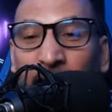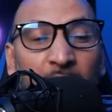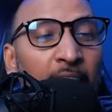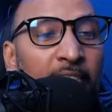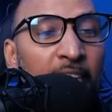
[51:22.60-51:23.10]

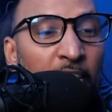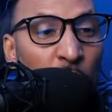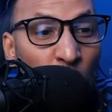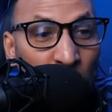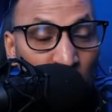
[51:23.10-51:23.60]
indicated that
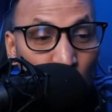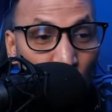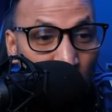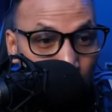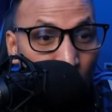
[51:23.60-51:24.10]
you all could
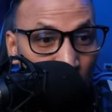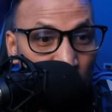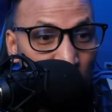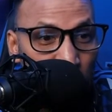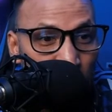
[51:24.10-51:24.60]
try Fox
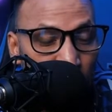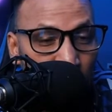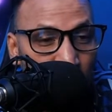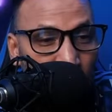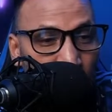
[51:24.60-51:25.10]
Soccer.
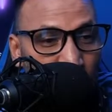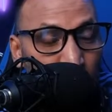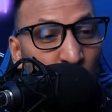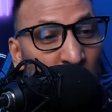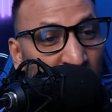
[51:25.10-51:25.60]
See
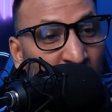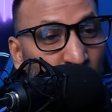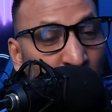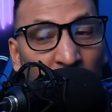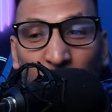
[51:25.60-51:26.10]
if you all can head
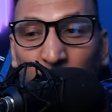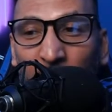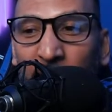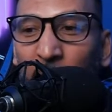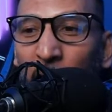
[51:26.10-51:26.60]
over there and look at
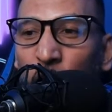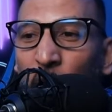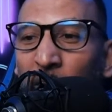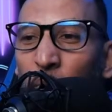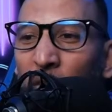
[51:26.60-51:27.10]
the game and
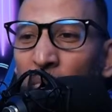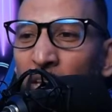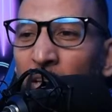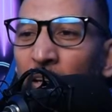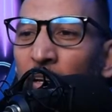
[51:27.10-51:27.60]
join in with
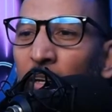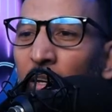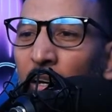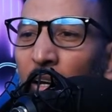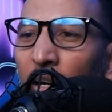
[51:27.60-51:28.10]
me.
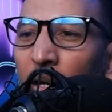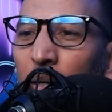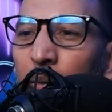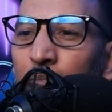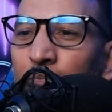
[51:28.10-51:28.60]

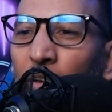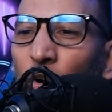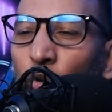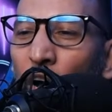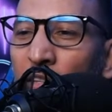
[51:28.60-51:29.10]

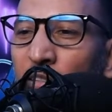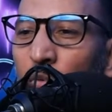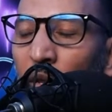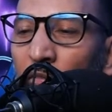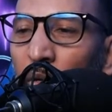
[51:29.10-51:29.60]
Rods,
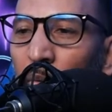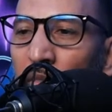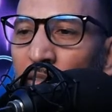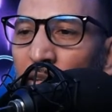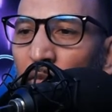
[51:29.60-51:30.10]
whenever we
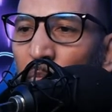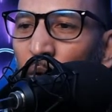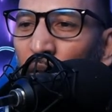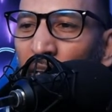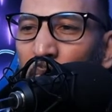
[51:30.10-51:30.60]
receive the
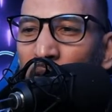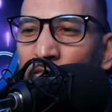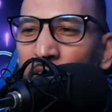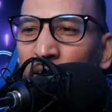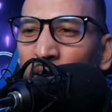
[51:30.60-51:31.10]
ball in the
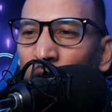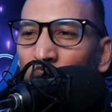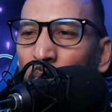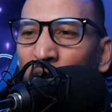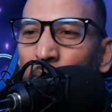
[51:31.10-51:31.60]
midfield,
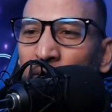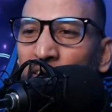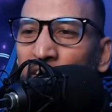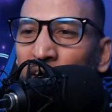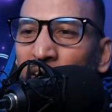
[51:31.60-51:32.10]
our body
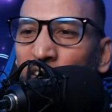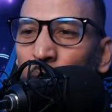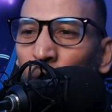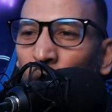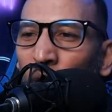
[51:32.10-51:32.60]
positioning is
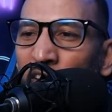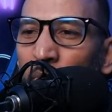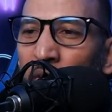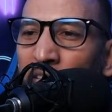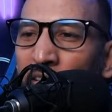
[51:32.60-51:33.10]
poor as we
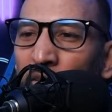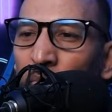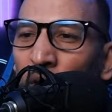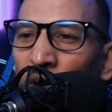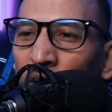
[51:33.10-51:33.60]
receive the
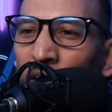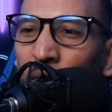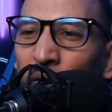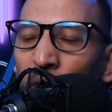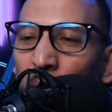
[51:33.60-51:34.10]
ball
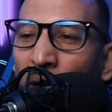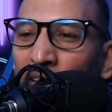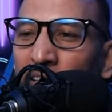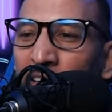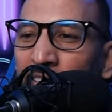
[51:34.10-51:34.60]
with our back
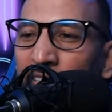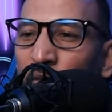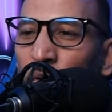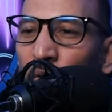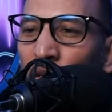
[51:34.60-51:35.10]
to Haiti's
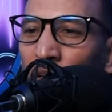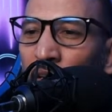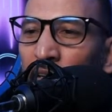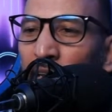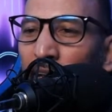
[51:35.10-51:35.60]
goal.
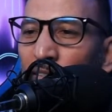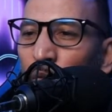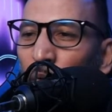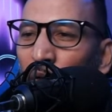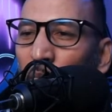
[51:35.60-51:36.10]
That's
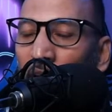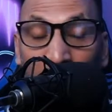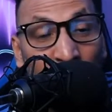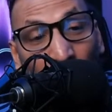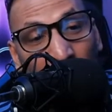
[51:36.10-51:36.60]
no in my
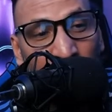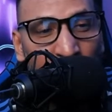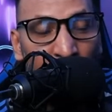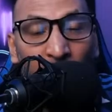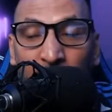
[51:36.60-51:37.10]
correct.
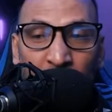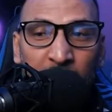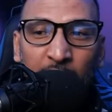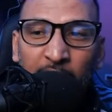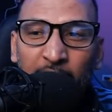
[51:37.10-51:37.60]
And I think
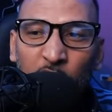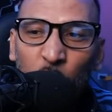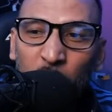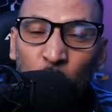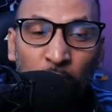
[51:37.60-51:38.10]
that's an issue
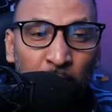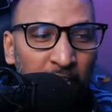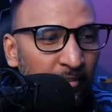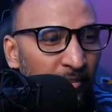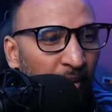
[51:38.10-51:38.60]
with
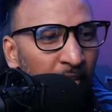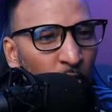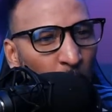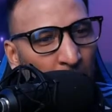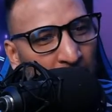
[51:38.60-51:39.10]
confidence. I think
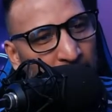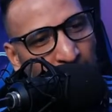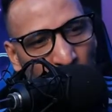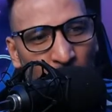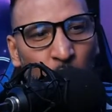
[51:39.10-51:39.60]
our players are
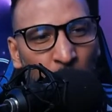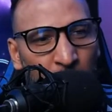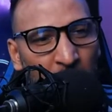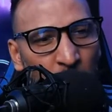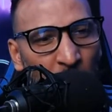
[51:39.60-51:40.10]
not
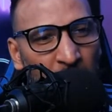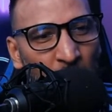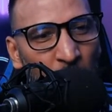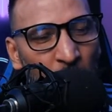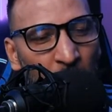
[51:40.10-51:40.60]
confident right
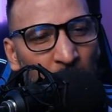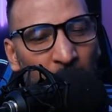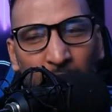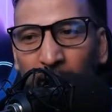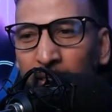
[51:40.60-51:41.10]
now.
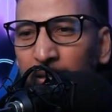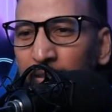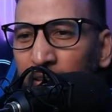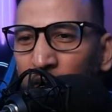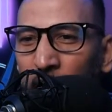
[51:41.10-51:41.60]
And I think
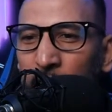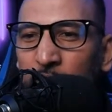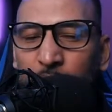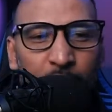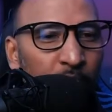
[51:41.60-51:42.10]
they're not
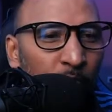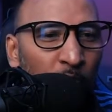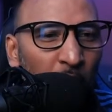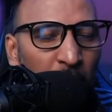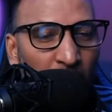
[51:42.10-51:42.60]
very